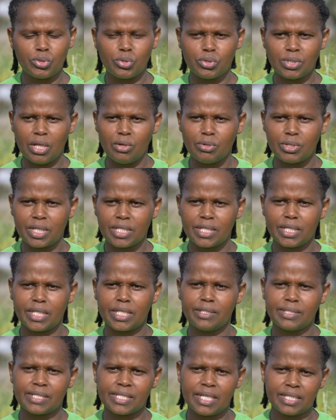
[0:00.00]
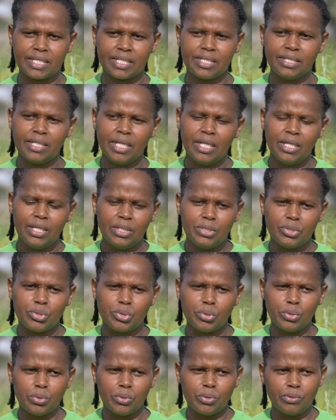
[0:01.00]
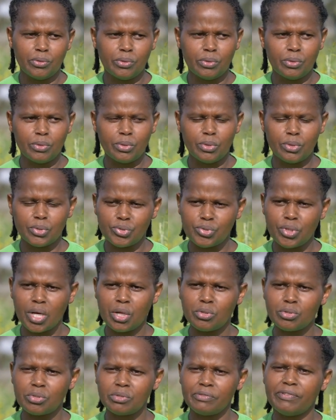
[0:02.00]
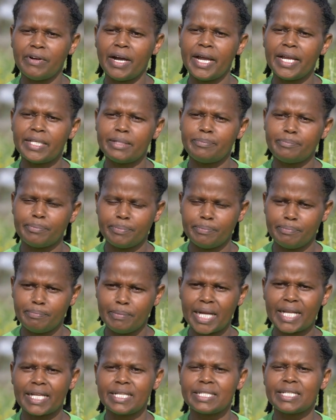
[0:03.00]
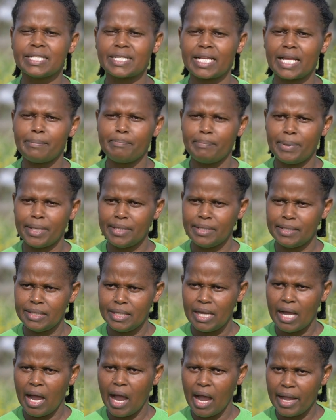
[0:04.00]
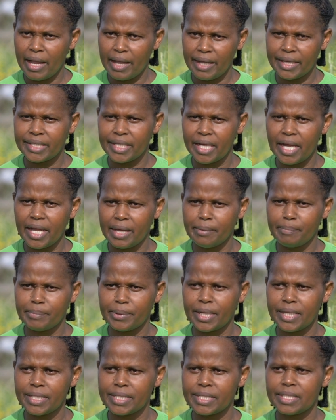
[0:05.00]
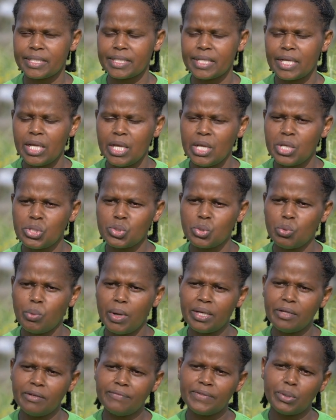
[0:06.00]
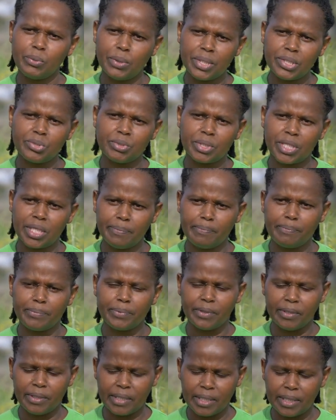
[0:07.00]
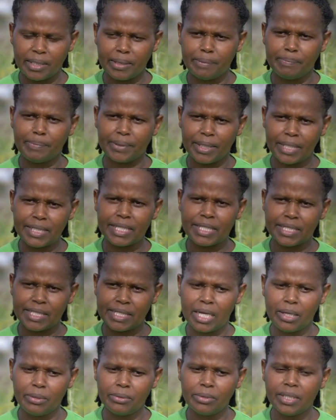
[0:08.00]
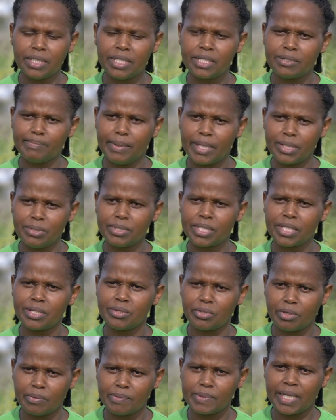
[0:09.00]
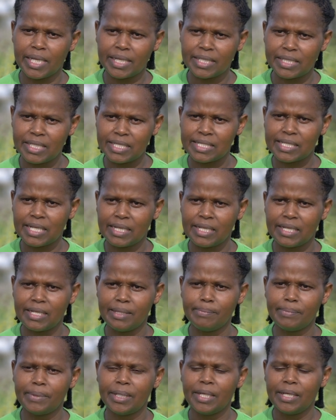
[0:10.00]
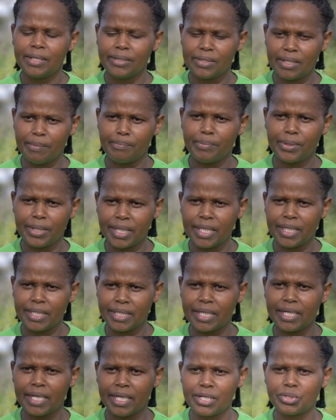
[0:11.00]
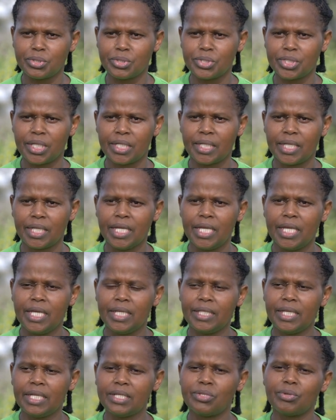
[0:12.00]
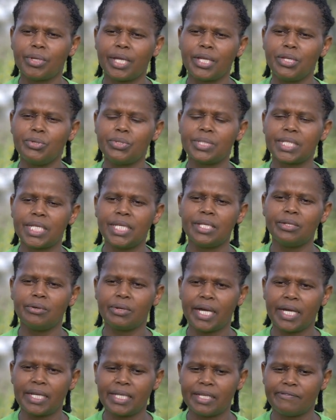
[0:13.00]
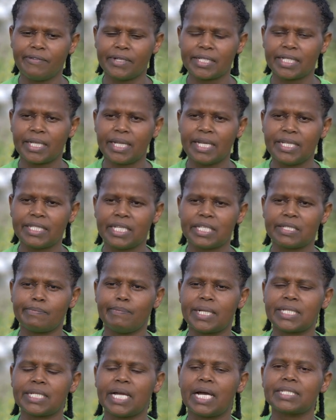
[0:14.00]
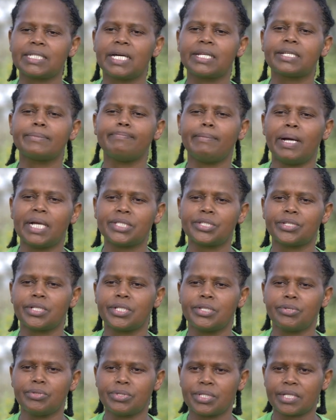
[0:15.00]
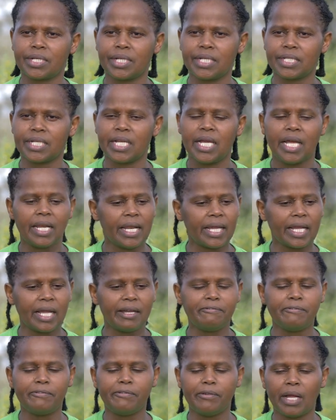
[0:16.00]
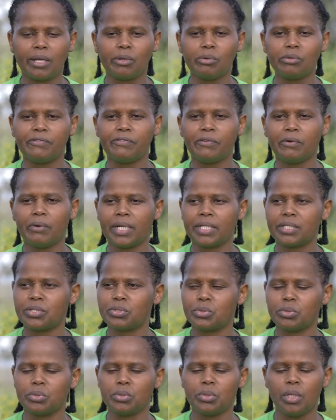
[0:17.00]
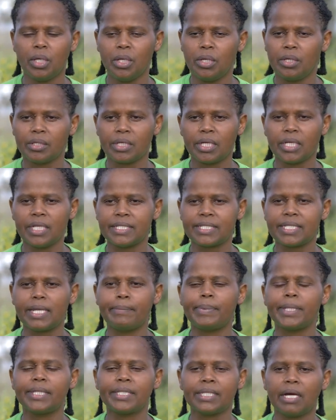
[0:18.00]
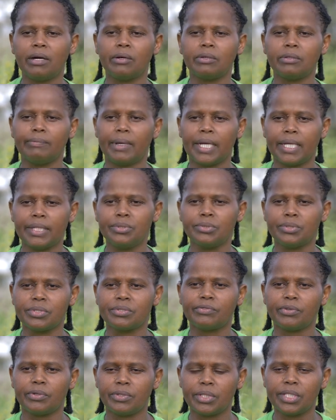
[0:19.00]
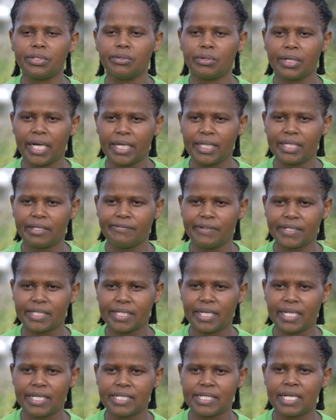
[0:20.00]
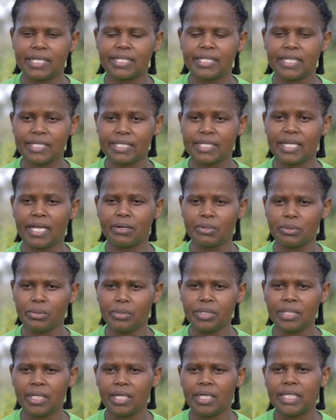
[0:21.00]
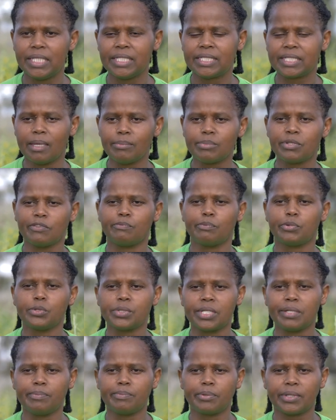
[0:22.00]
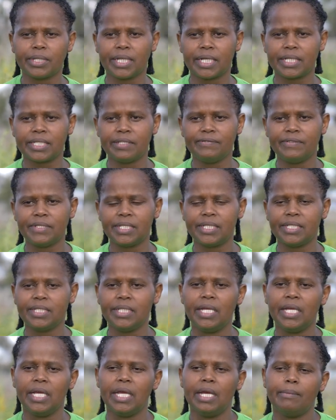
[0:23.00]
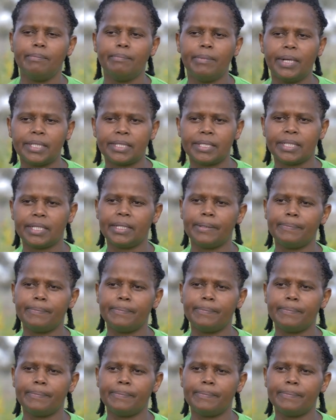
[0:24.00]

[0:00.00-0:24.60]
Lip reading: also now starting to struggle to find markets that can pay higher and higher prices. So one of the ways to keep prices down is by using crops like this sun hemp that bring in the nitrogen. Yes, you can use inorganic fertilizers, but at a much reduced rate. Like I look forward to really stepping down my use for inorganic fertilizers. Yes, they are good in terms of boosting productivity, but